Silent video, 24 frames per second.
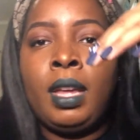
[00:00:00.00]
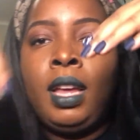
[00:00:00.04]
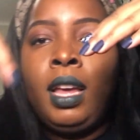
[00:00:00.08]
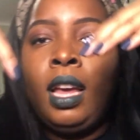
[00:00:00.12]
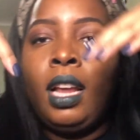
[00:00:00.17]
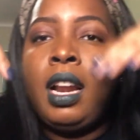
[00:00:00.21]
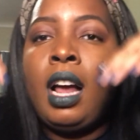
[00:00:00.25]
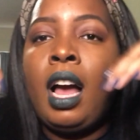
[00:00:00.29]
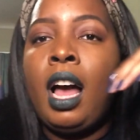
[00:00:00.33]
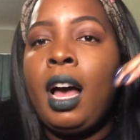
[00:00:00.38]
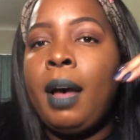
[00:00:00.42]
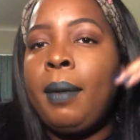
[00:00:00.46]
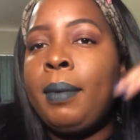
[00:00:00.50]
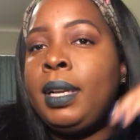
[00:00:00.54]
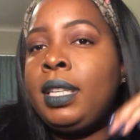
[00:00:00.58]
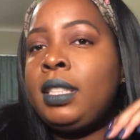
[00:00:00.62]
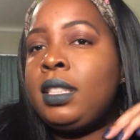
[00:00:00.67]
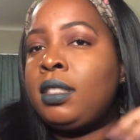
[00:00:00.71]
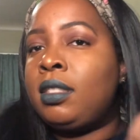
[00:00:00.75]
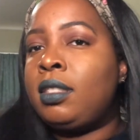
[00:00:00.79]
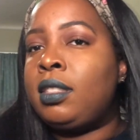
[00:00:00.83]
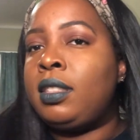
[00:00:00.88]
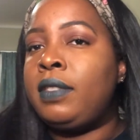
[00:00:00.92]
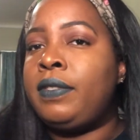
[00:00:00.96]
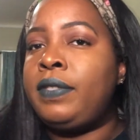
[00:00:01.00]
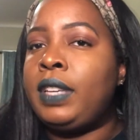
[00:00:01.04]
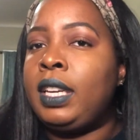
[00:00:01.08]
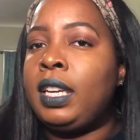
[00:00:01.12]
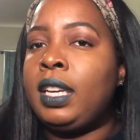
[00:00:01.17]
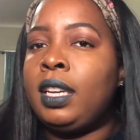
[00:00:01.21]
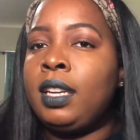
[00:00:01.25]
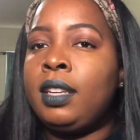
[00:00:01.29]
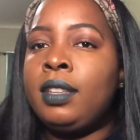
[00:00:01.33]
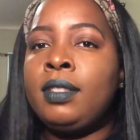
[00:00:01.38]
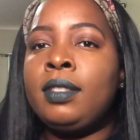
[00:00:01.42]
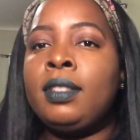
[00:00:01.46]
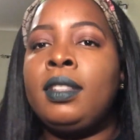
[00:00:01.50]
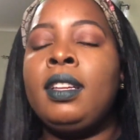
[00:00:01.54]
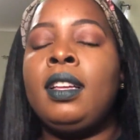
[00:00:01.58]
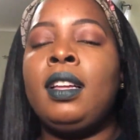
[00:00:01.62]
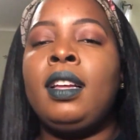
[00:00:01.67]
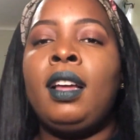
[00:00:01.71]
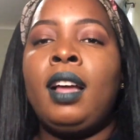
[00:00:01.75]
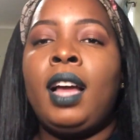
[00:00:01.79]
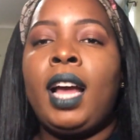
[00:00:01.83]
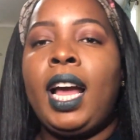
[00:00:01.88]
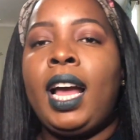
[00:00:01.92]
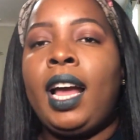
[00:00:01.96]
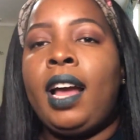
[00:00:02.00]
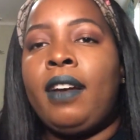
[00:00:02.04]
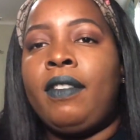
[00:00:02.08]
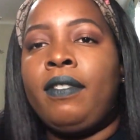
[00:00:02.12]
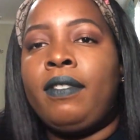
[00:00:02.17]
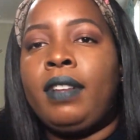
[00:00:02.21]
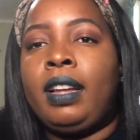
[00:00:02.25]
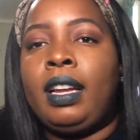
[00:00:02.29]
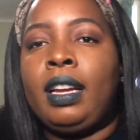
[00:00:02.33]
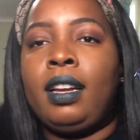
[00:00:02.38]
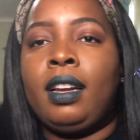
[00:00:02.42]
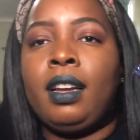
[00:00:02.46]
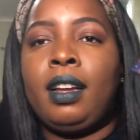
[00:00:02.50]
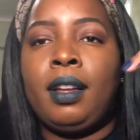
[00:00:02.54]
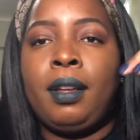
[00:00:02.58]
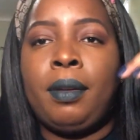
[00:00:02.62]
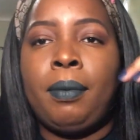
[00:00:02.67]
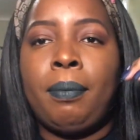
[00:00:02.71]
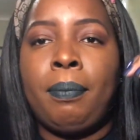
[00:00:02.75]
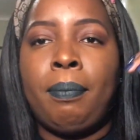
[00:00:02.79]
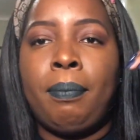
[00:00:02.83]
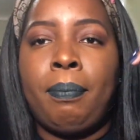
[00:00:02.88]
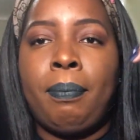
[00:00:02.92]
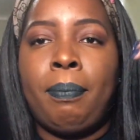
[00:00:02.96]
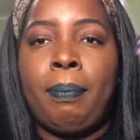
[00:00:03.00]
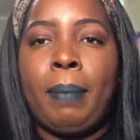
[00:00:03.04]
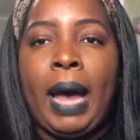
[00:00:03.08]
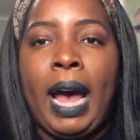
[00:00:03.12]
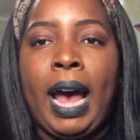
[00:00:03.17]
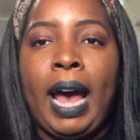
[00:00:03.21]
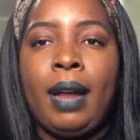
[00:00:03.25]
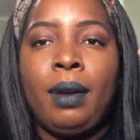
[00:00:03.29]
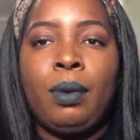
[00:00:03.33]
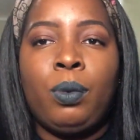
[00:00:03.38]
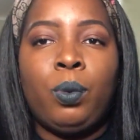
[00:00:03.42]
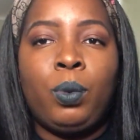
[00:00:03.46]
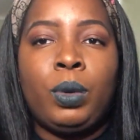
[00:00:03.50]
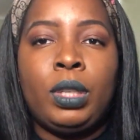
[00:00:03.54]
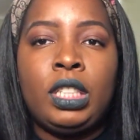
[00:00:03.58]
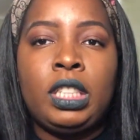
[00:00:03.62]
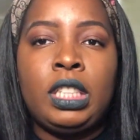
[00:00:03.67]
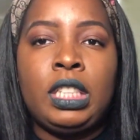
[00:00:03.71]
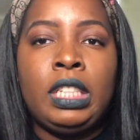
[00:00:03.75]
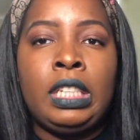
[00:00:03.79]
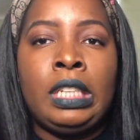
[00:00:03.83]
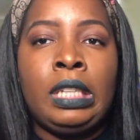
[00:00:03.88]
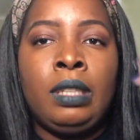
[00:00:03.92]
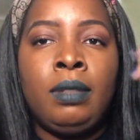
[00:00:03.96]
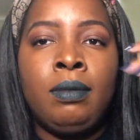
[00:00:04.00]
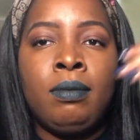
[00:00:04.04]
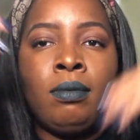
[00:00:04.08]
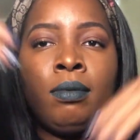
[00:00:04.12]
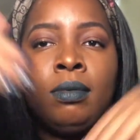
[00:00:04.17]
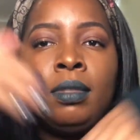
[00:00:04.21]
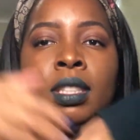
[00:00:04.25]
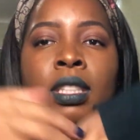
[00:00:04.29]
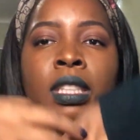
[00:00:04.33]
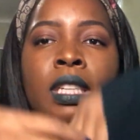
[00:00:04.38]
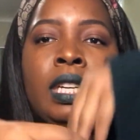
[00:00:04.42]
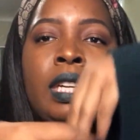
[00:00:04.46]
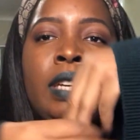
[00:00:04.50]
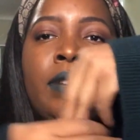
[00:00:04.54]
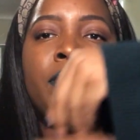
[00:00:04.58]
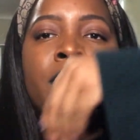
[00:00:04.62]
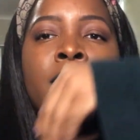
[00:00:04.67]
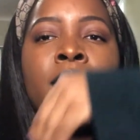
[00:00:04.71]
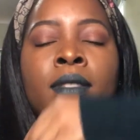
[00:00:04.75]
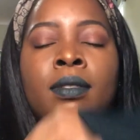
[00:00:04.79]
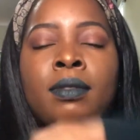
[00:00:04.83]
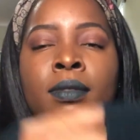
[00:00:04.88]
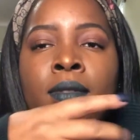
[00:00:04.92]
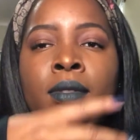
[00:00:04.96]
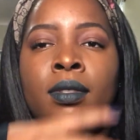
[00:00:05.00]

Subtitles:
in homage of Safiya, I have like bat witchy sleeves.